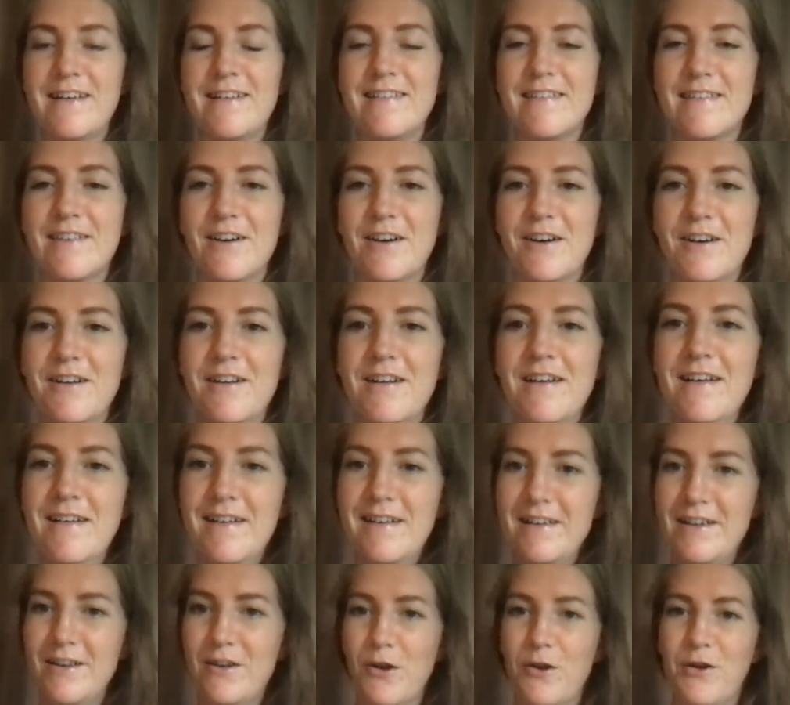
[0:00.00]
So
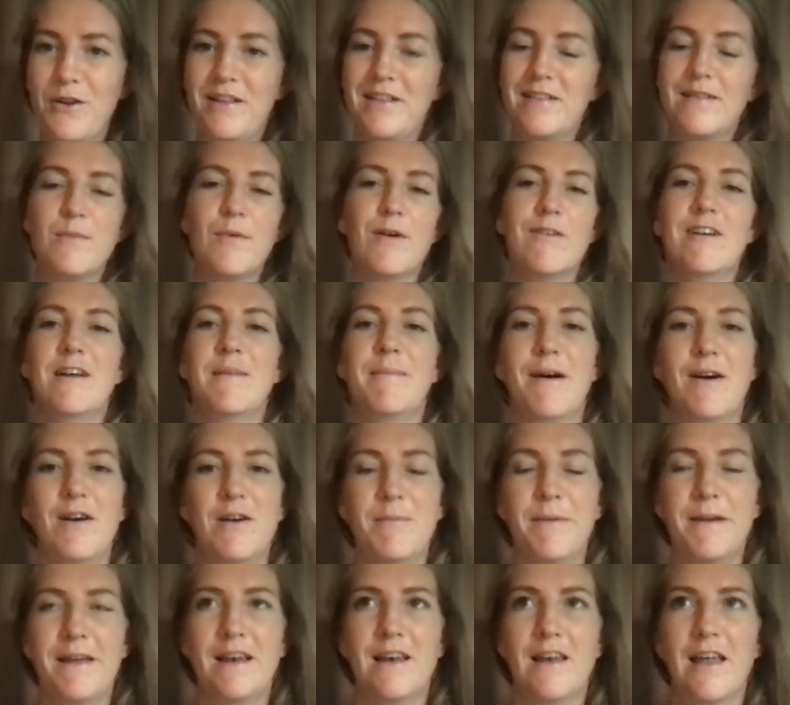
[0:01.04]
you don't need to worry about it
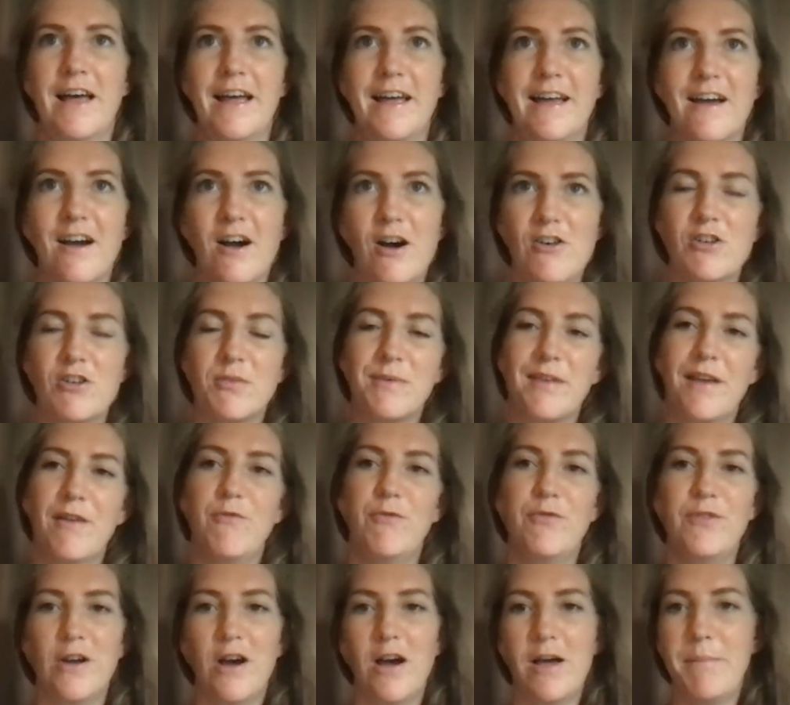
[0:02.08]
being like 100%
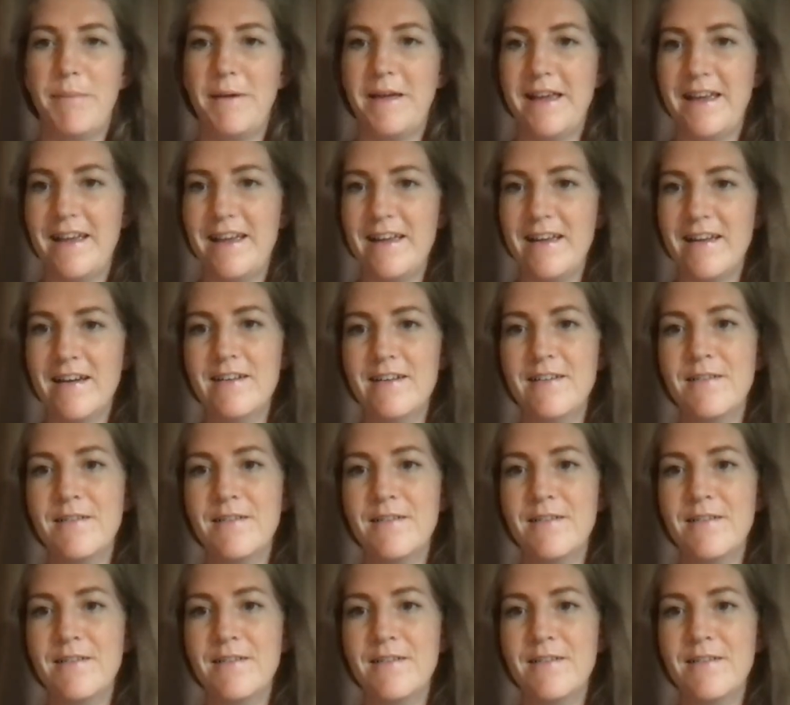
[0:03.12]
VIP.